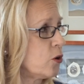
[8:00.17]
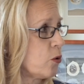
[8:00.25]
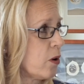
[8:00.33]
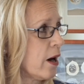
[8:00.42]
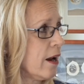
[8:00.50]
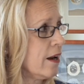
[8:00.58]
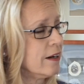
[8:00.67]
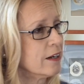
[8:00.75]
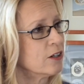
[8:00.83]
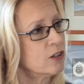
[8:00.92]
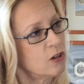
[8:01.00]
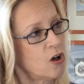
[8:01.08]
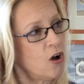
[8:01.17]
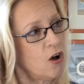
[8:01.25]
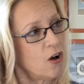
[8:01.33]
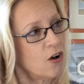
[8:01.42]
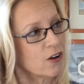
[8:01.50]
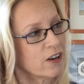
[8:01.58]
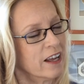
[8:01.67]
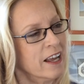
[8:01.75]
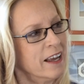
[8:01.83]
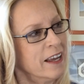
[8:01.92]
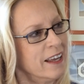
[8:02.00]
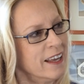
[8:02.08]
grain in a log
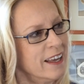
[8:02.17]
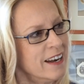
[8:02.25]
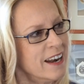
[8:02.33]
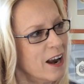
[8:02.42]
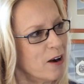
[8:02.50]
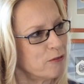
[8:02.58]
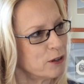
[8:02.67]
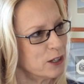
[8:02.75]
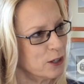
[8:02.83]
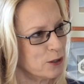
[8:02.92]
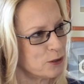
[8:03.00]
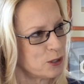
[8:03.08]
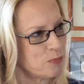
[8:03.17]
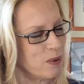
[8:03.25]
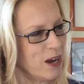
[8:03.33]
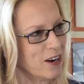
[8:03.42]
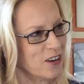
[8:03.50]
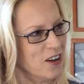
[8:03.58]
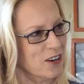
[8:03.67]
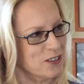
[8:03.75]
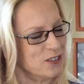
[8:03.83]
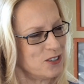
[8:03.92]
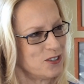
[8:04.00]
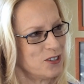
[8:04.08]
and every little speck on
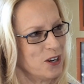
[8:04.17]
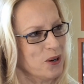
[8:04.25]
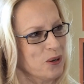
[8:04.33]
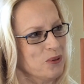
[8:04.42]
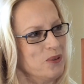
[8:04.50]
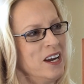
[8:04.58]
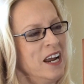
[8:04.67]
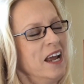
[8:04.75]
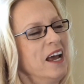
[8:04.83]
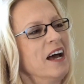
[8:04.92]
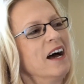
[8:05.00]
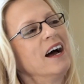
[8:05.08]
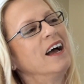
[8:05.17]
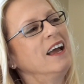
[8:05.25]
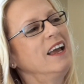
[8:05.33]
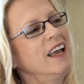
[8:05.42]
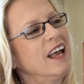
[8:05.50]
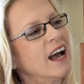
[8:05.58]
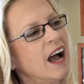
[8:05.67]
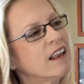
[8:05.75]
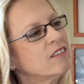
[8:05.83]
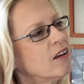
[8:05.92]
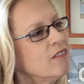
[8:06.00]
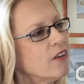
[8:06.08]
a stone.
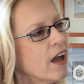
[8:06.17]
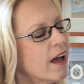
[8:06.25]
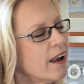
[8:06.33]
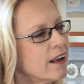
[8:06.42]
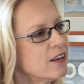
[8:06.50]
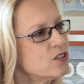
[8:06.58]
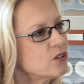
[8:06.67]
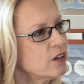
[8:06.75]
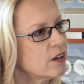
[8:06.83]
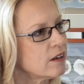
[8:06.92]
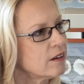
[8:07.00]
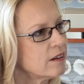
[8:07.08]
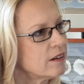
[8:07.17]
I love that. I enjoy it.